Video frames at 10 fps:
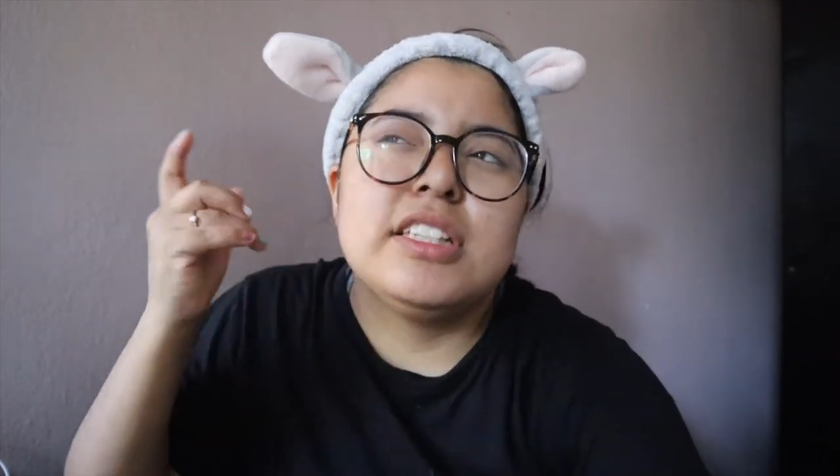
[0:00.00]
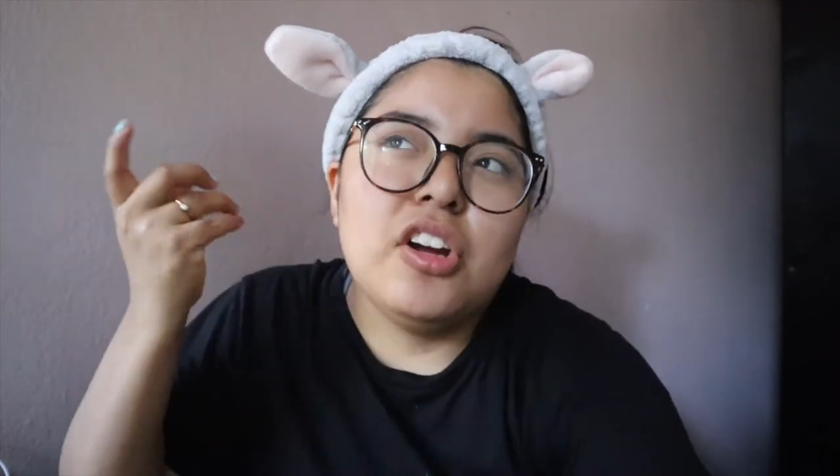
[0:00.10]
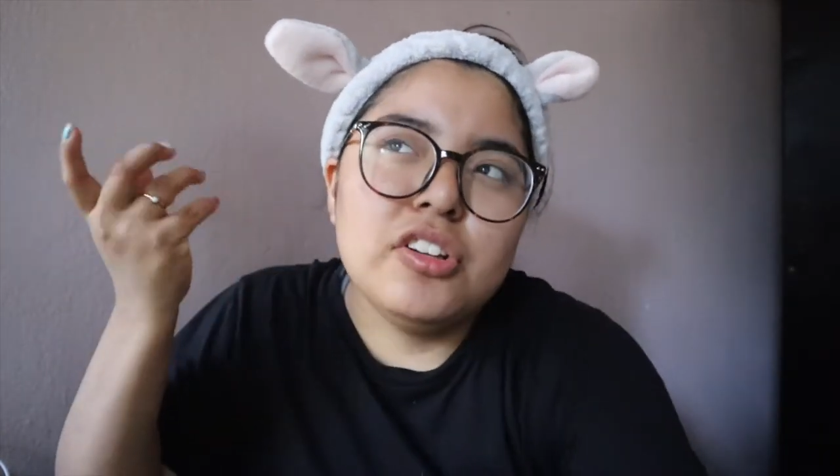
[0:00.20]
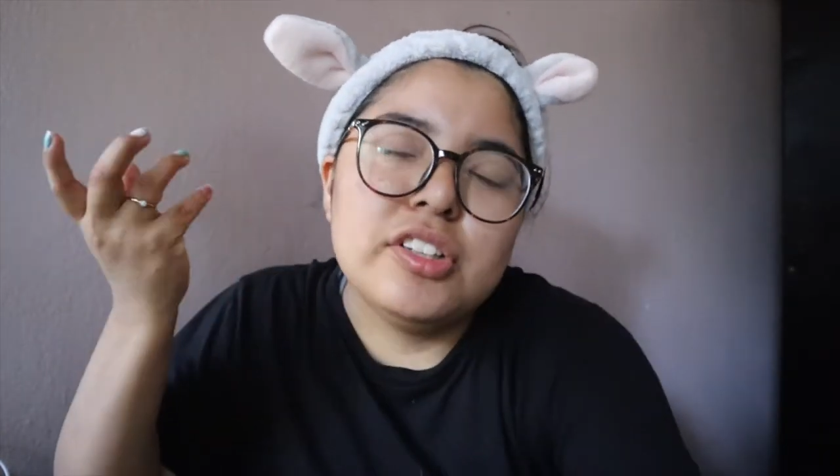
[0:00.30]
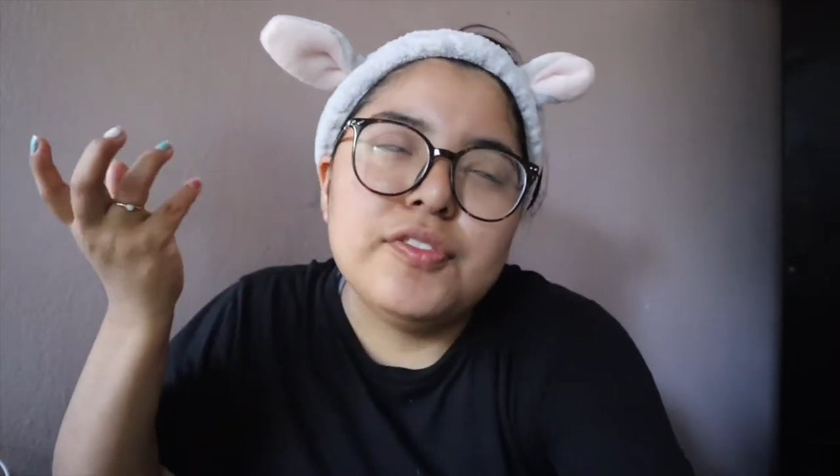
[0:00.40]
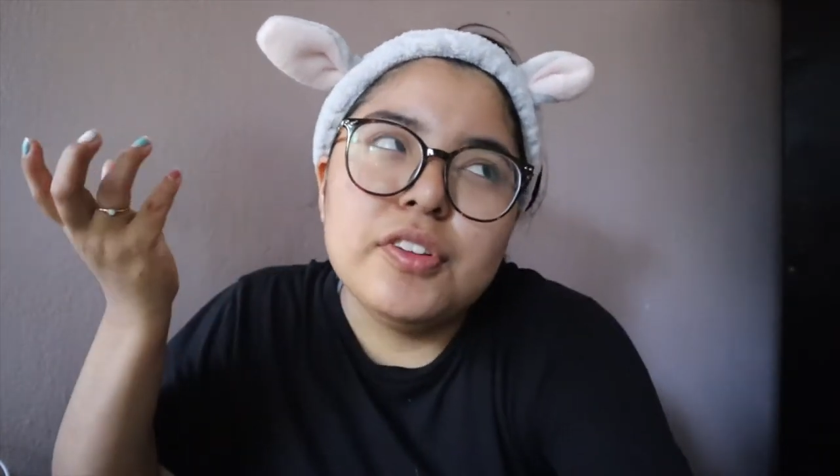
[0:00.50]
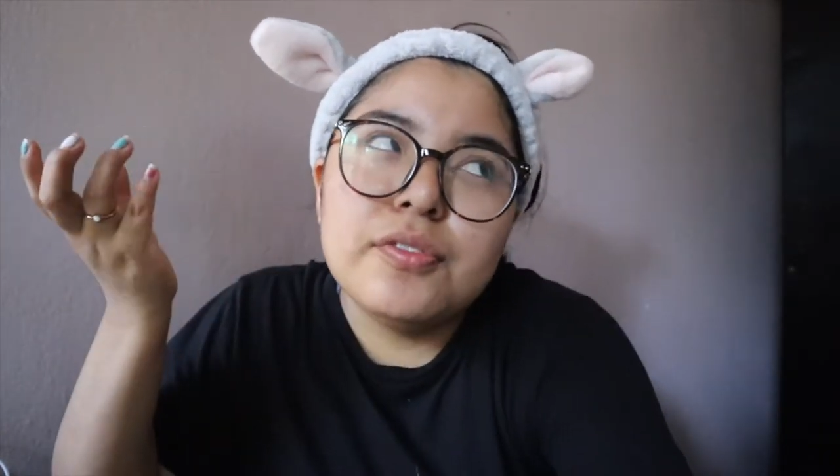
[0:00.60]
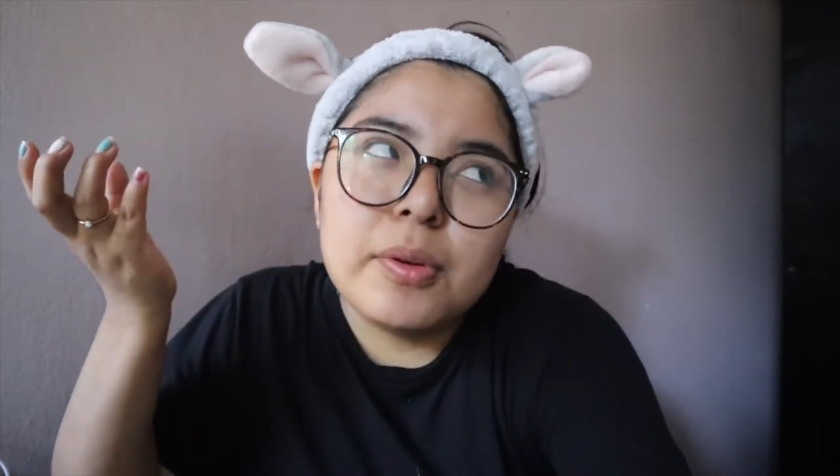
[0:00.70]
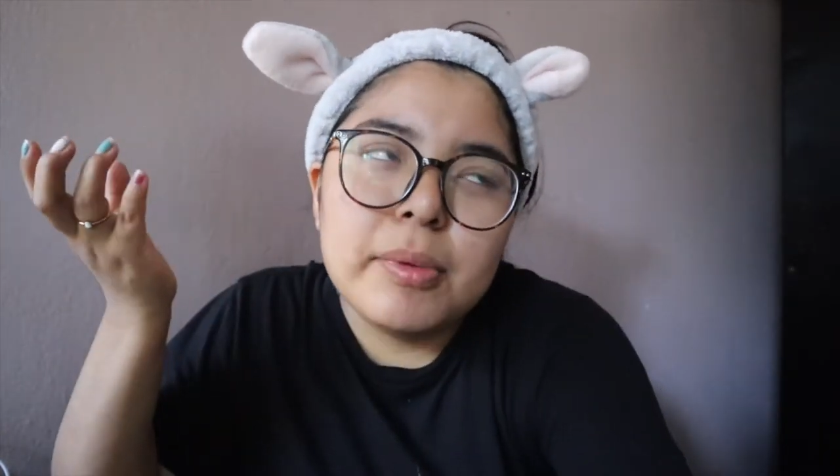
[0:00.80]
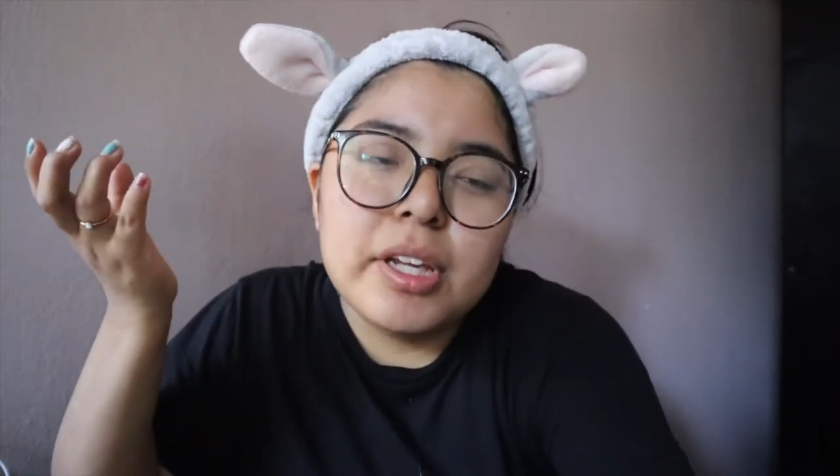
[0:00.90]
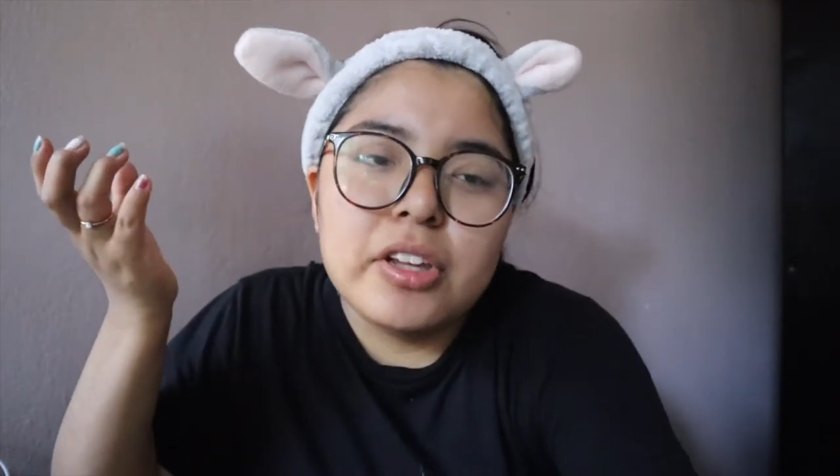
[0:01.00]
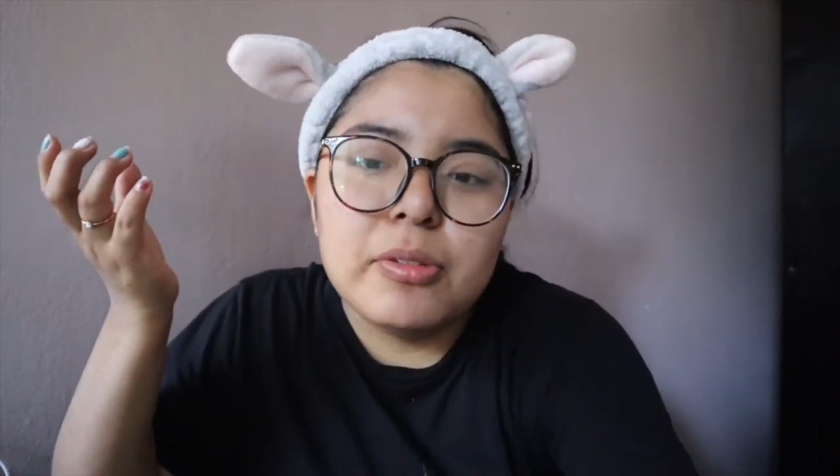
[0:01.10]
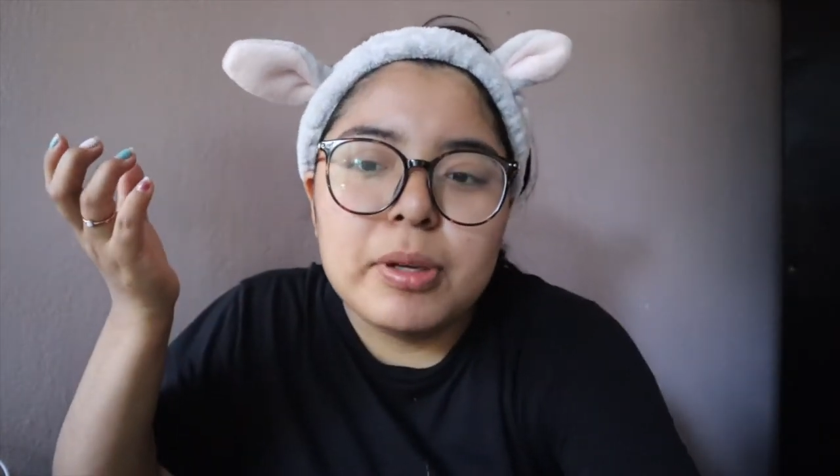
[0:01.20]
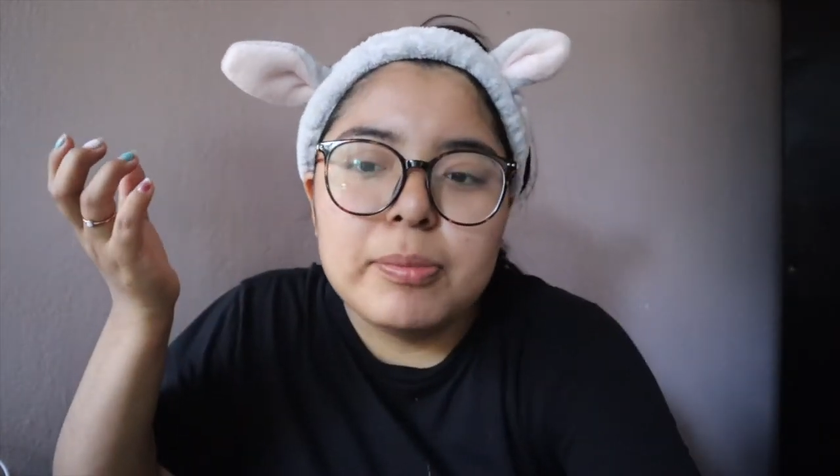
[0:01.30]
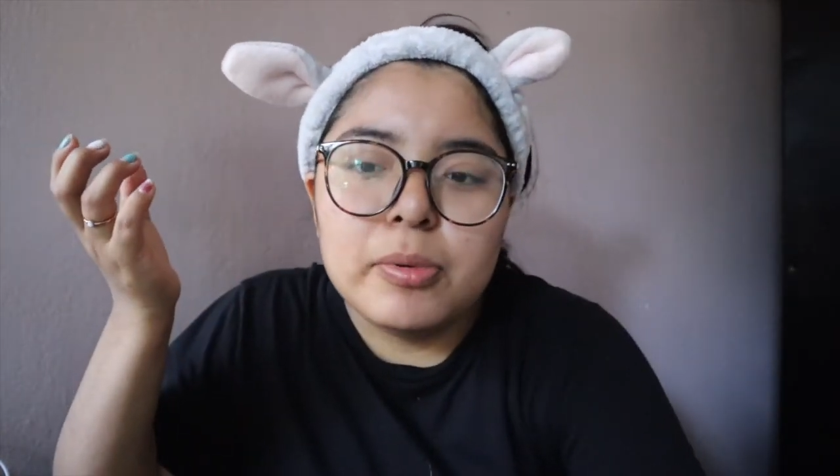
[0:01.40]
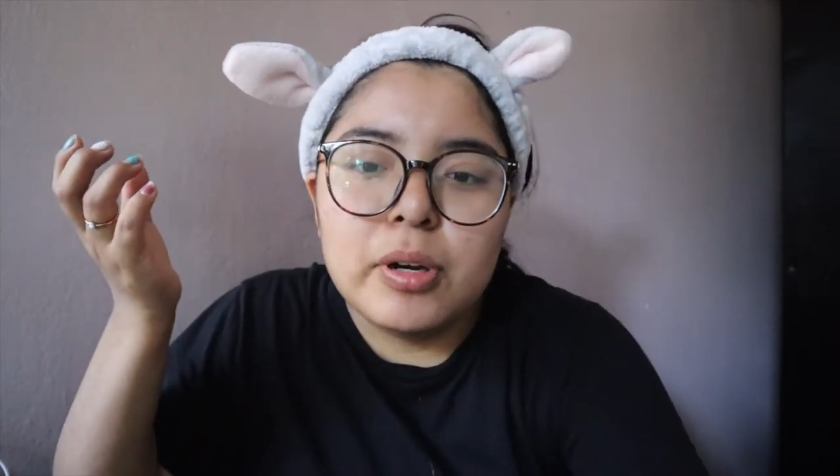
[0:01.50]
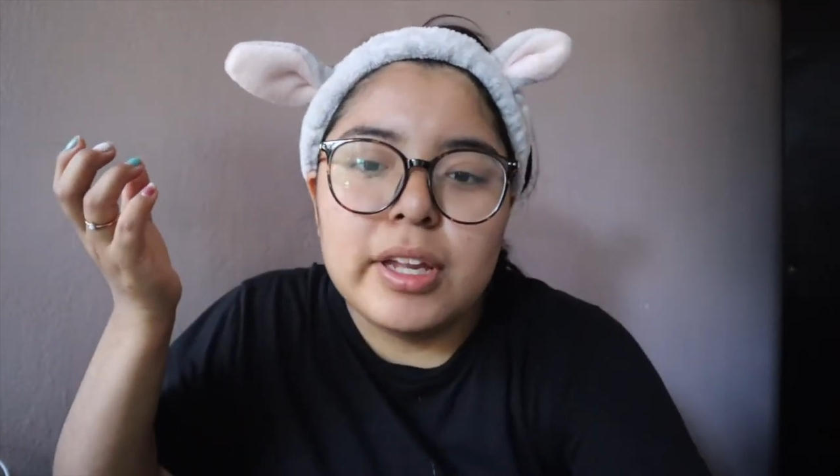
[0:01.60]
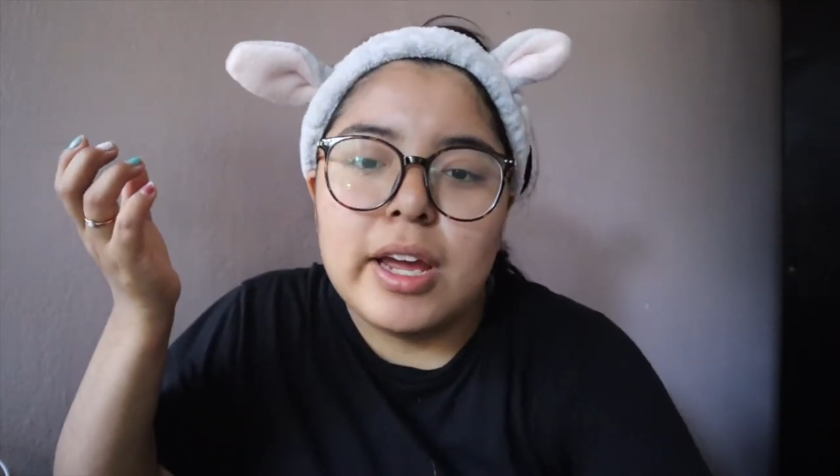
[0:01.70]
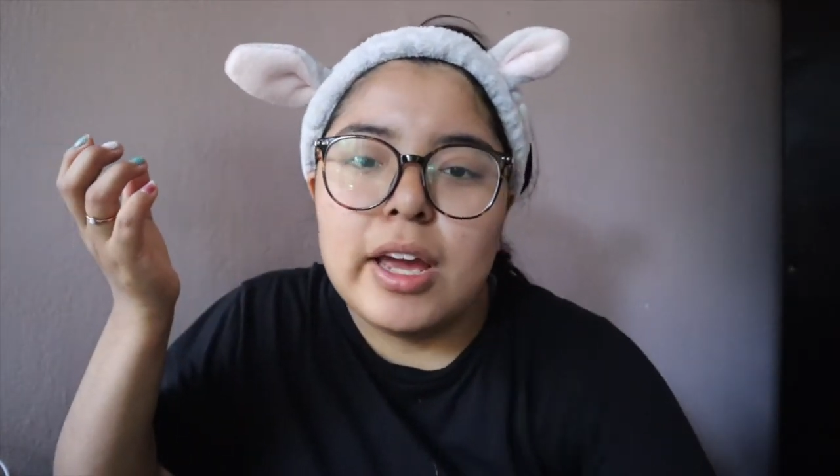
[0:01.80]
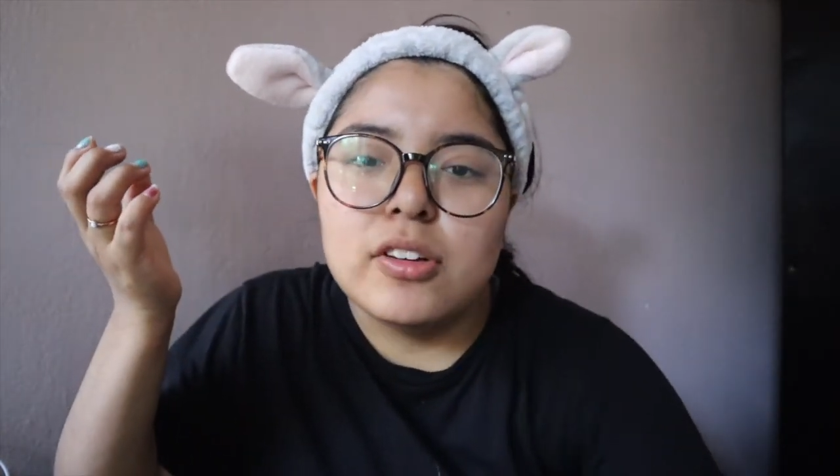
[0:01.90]
they are different from many other people
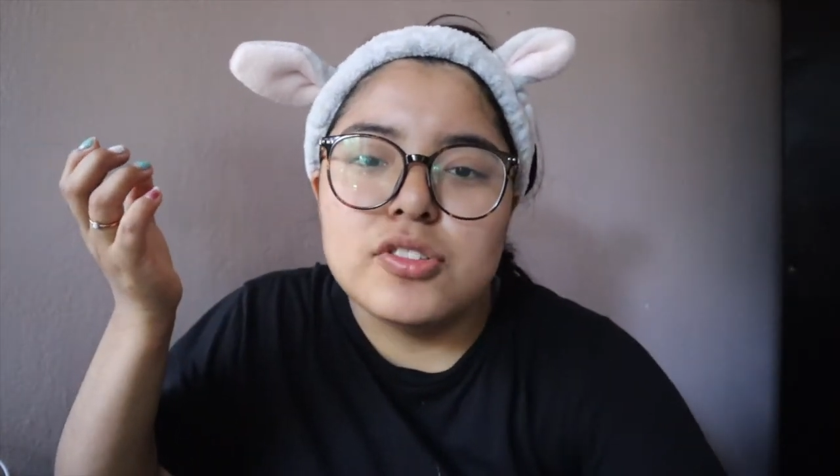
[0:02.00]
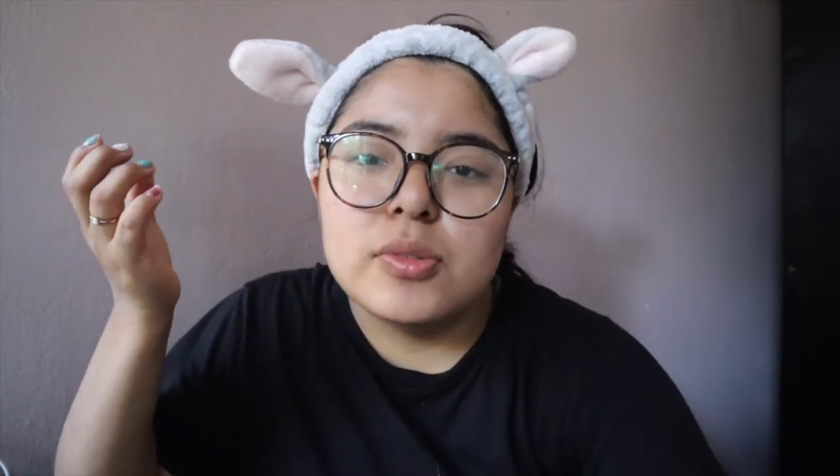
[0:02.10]
and I also